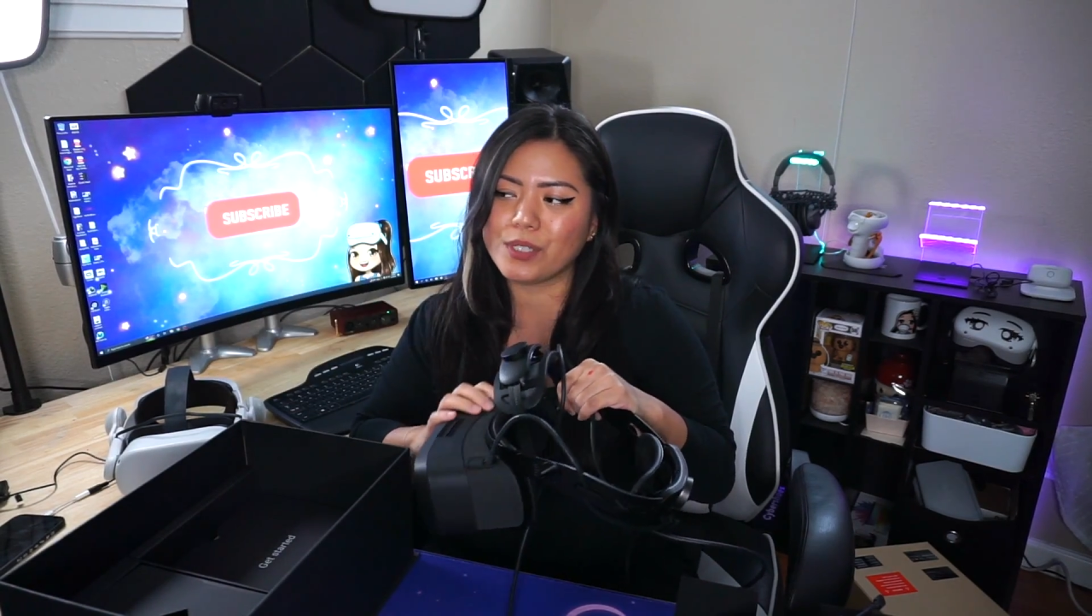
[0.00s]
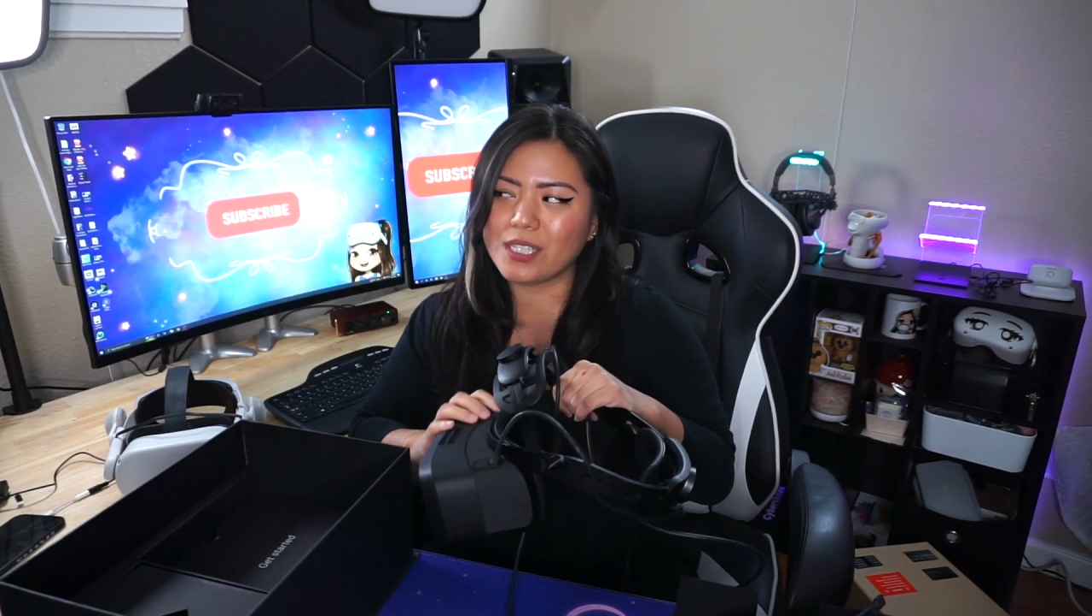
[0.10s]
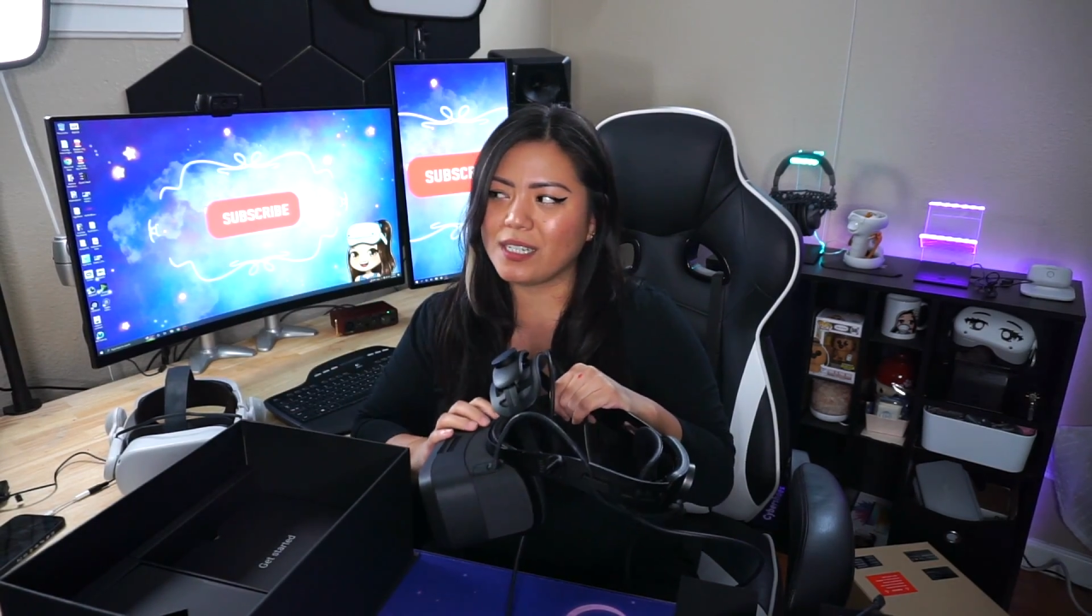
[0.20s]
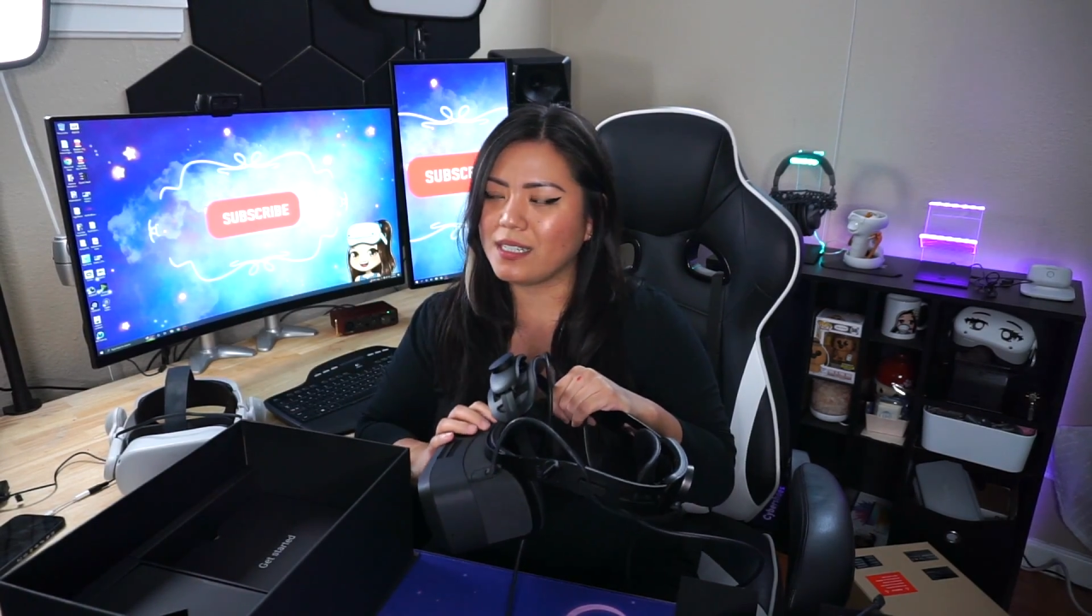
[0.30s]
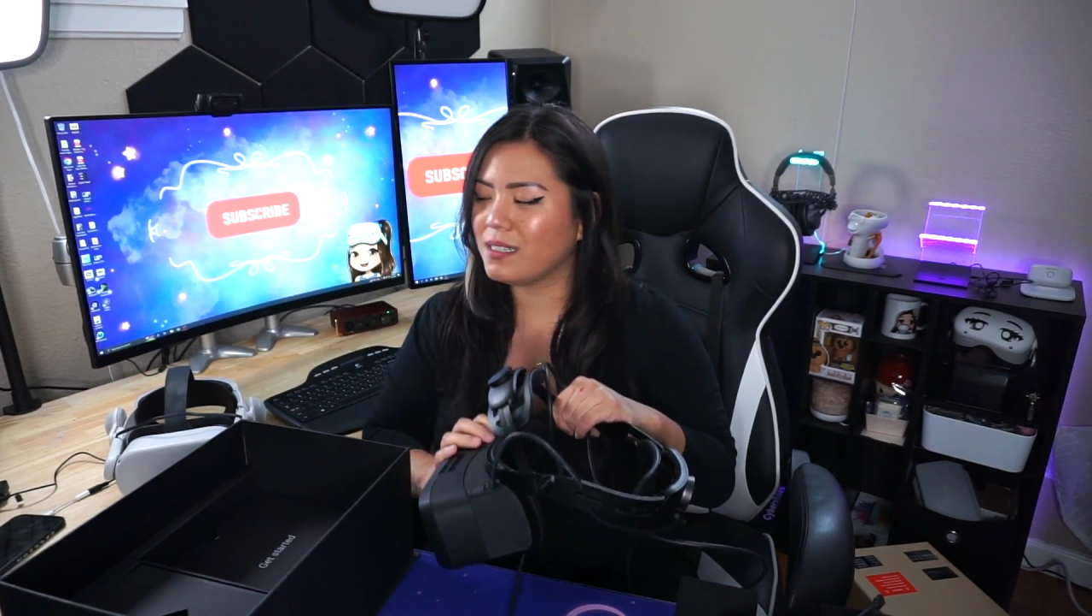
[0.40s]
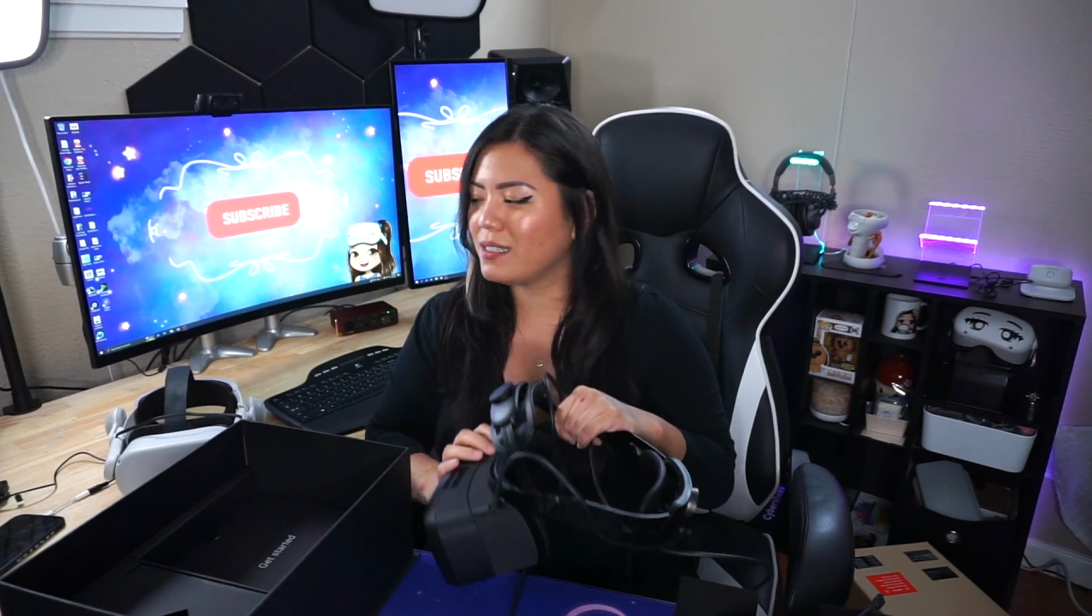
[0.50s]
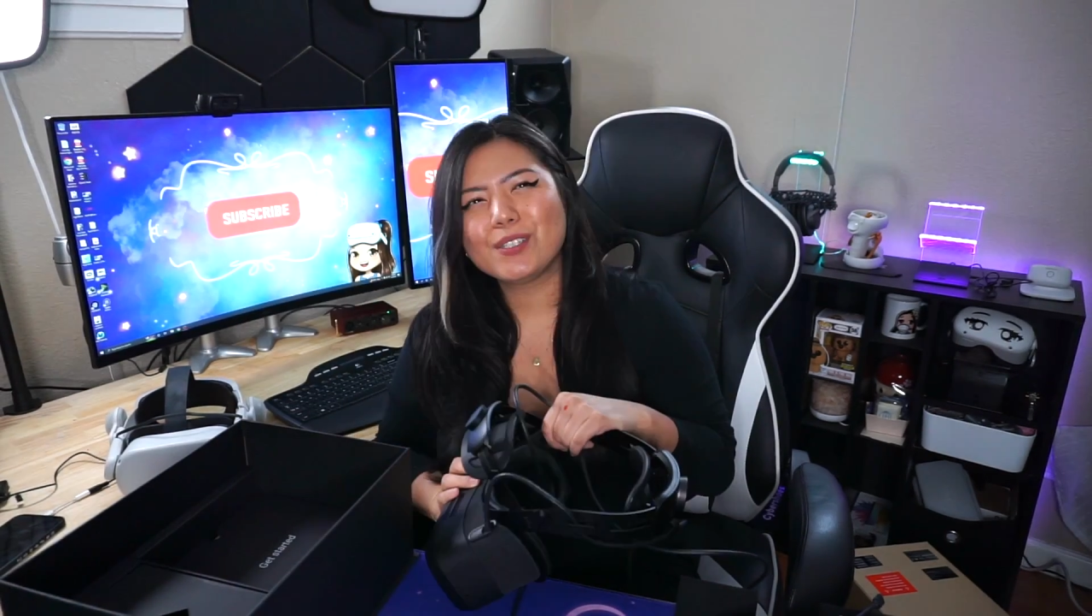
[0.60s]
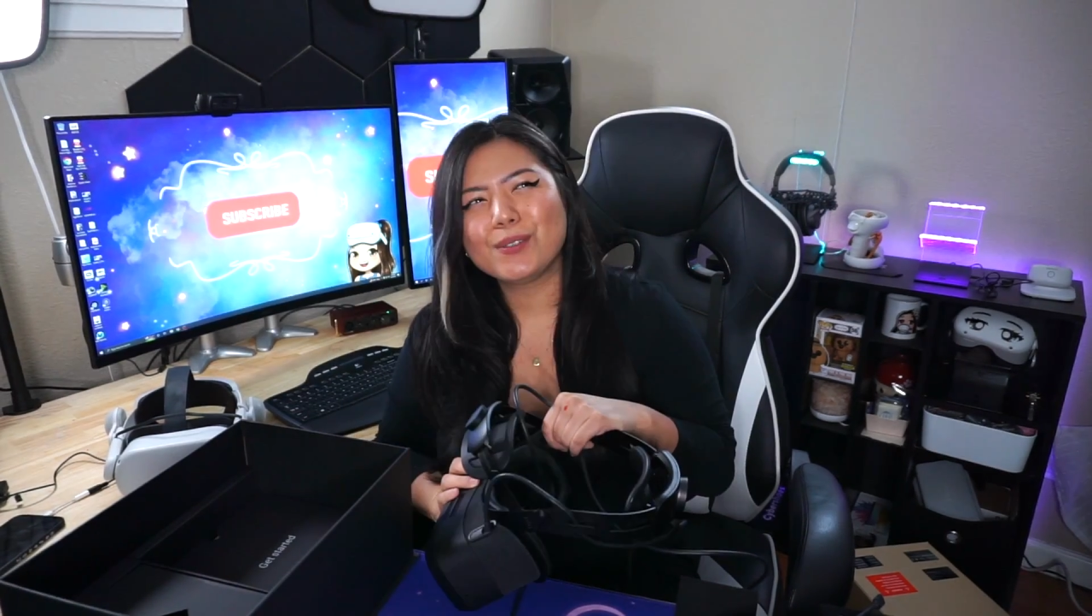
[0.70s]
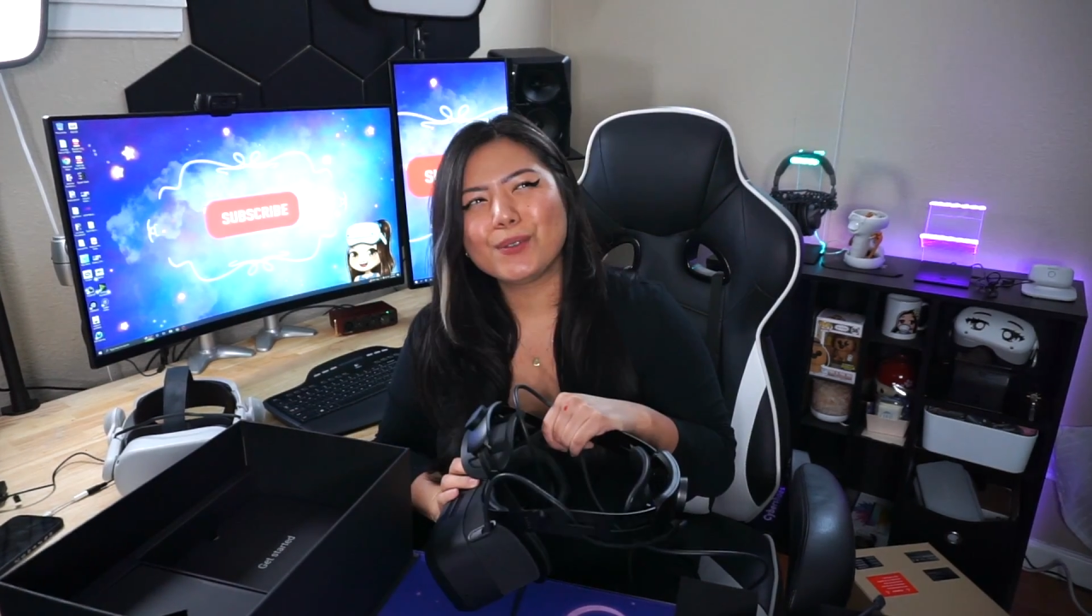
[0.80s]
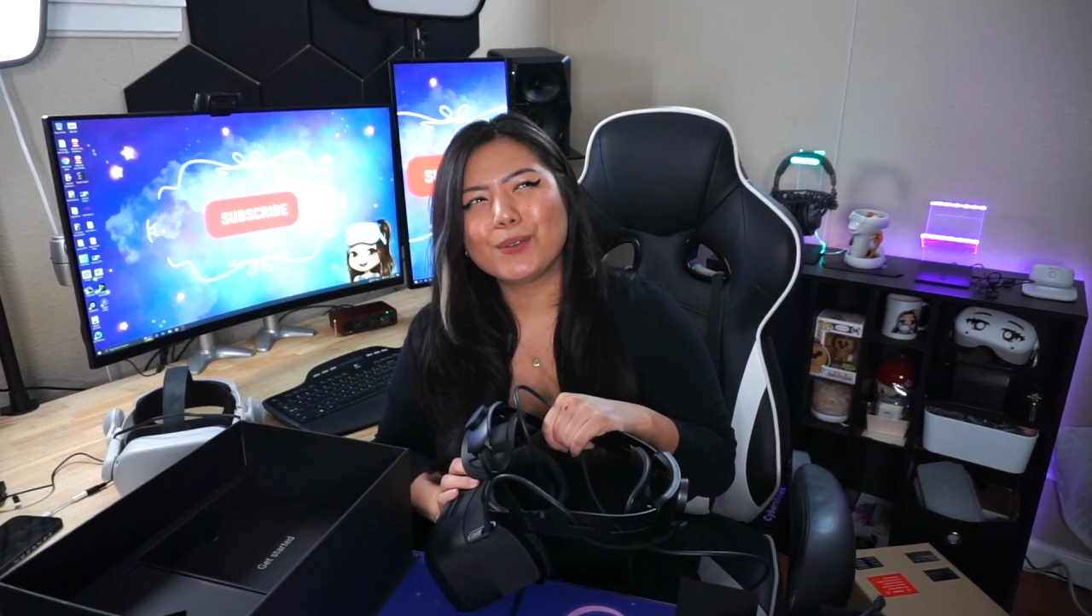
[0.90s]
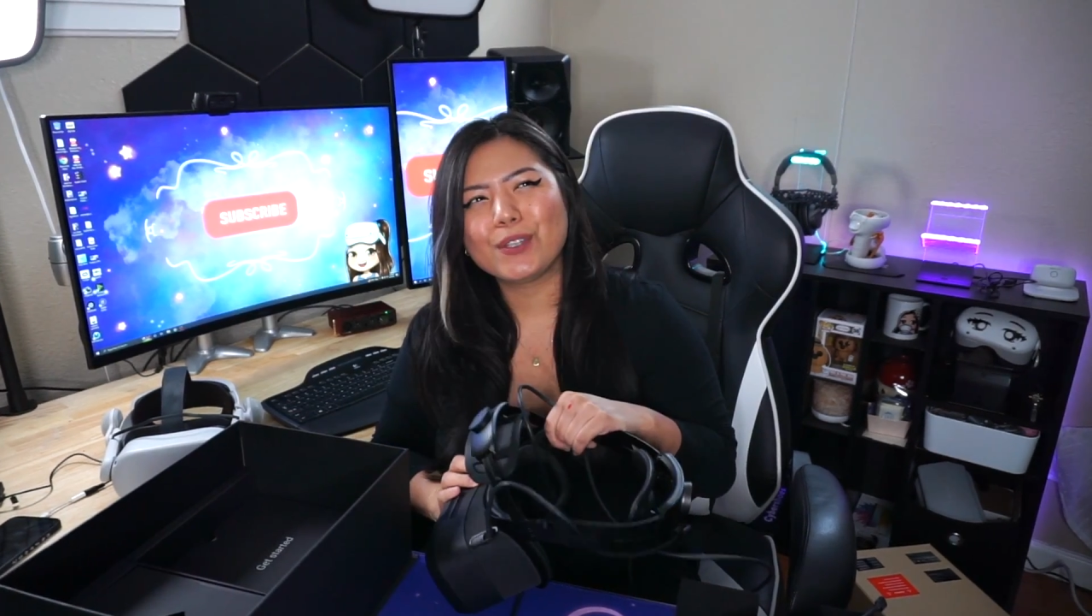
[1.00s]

to